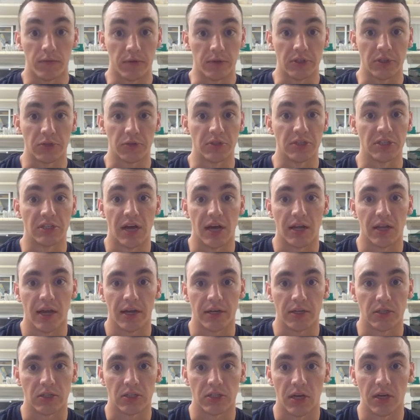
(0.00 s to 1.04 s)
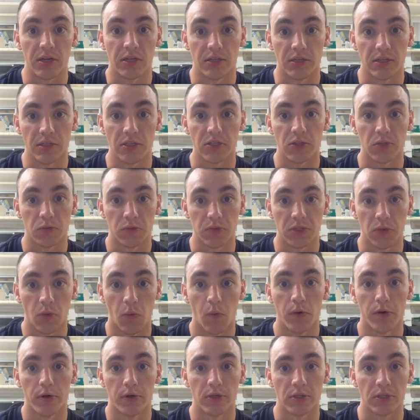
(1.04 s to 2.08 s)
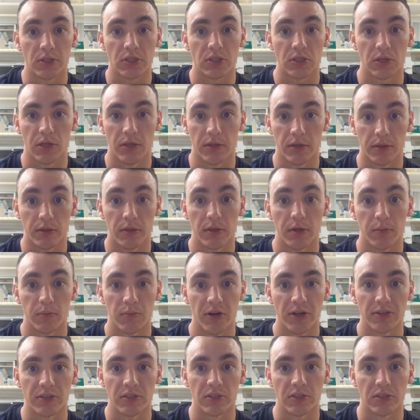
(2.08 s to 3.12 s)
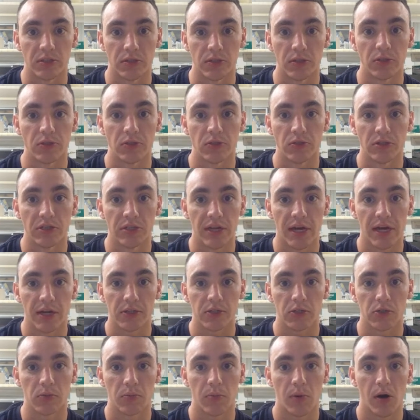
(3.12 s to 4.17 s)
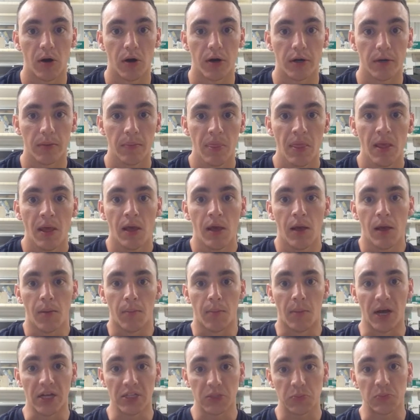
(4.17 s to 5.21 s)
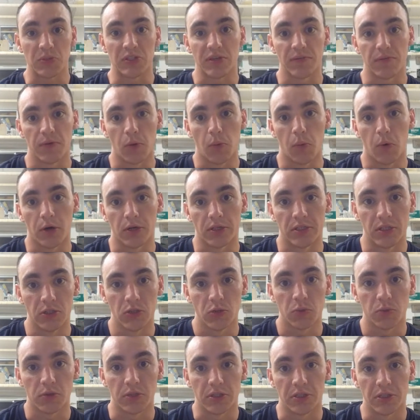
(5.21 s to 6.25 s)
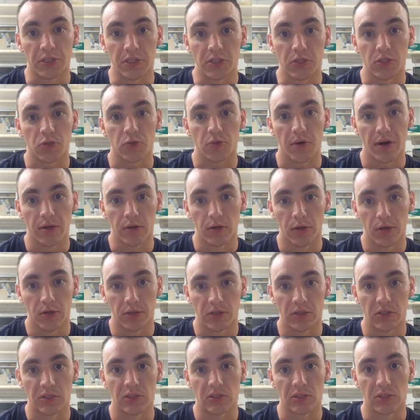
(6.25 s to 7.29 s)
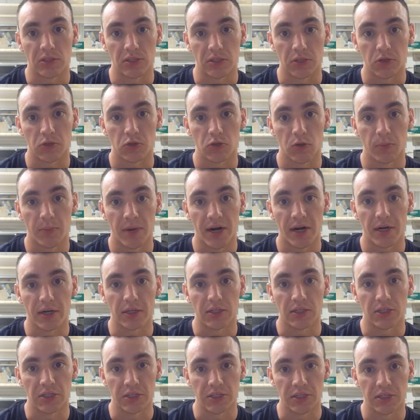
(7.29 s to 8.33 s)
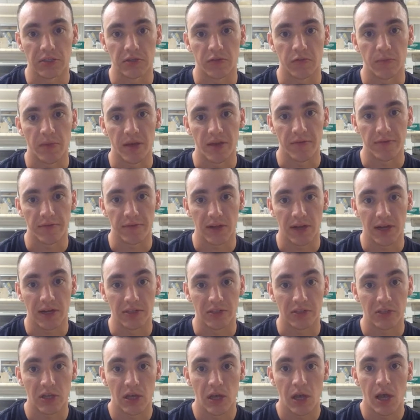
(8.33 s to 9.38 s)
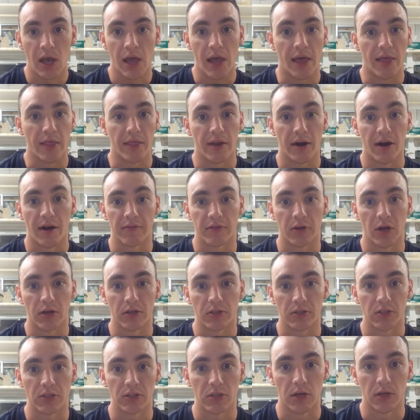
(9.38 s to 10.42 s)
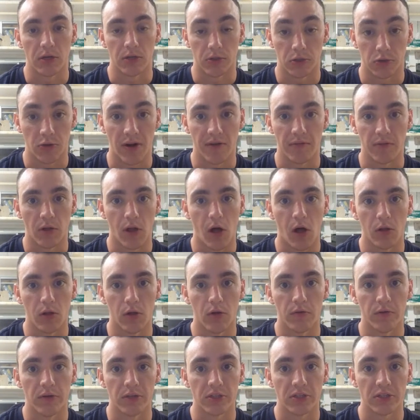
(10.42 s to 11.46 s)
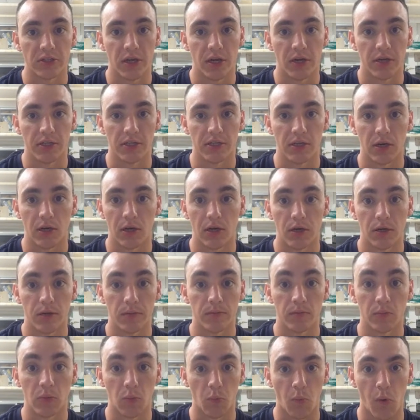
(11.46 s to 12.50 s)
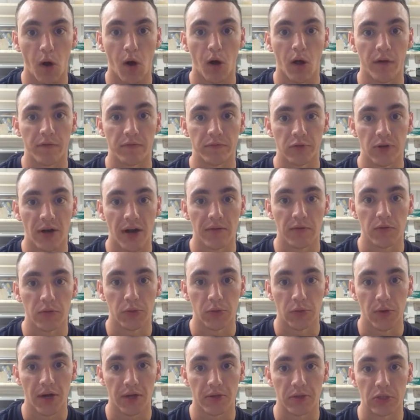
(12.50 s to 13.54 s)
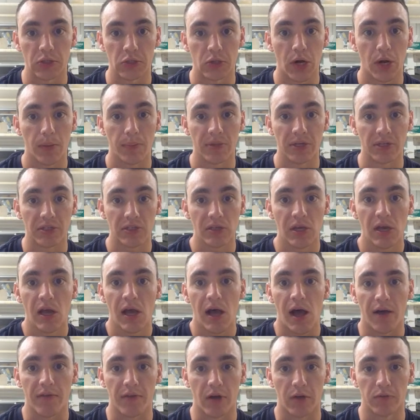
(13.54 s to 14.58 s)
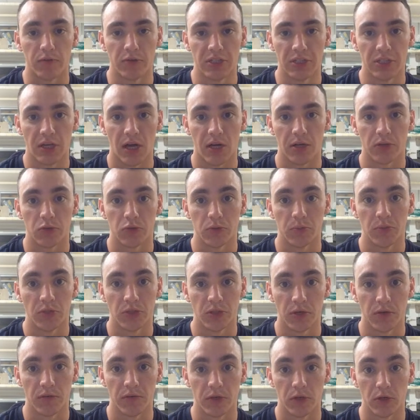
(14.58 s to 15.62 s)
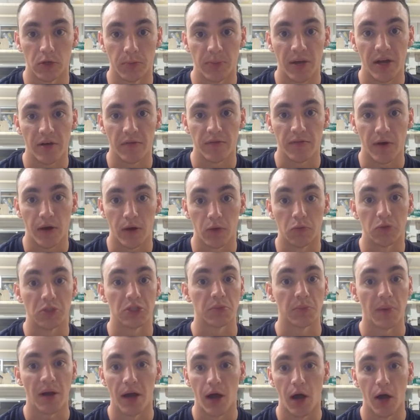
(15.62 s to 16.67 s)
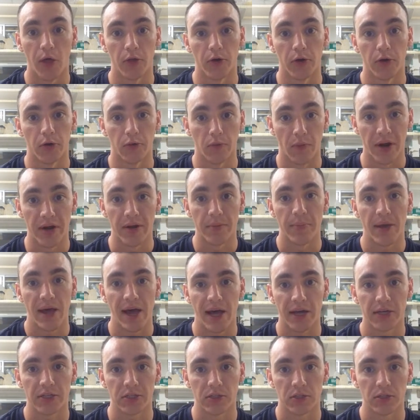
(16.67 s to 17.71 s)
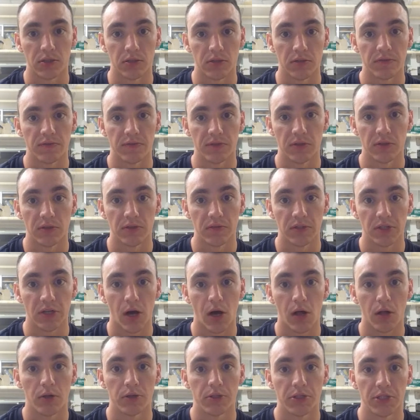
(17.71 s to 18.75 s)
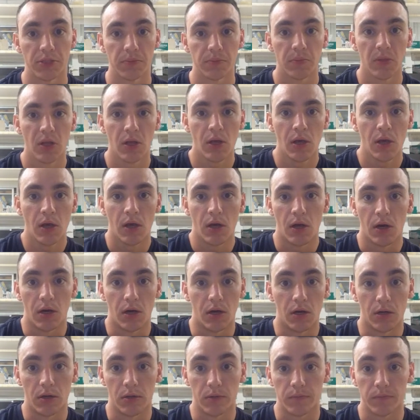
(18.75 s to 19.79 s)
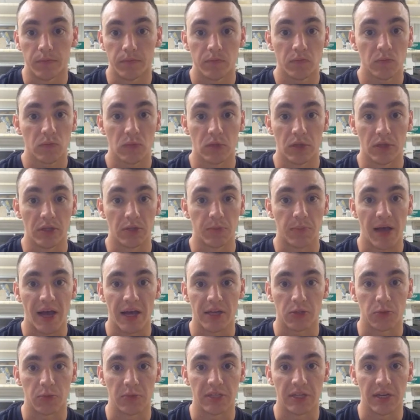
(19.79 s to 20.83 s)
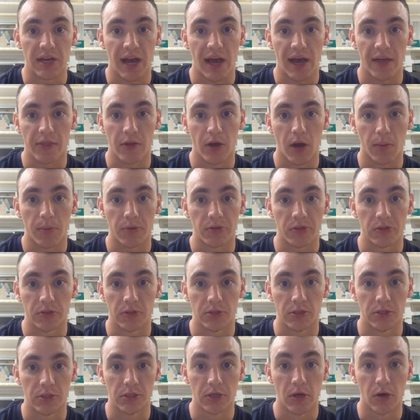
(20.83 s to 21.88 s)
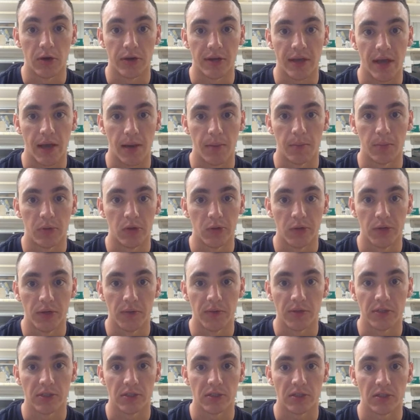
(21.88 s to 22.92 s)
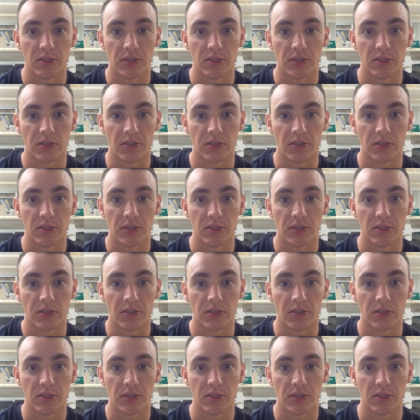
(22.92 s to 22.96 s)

For this reason, I'd like to study these three orders and their presence in Yosemite National Park. My specific work deals with the genus Thrylodes. It's a Central American genus of mayflies, and that I've gotten to travel all over to study. And while I've traveled throughout the tropics, I've really gotten to observe the herpetofauna, which is my other great passion in the field of ecology. This past weekend, I had the opportunity to go to Camp Bowie, which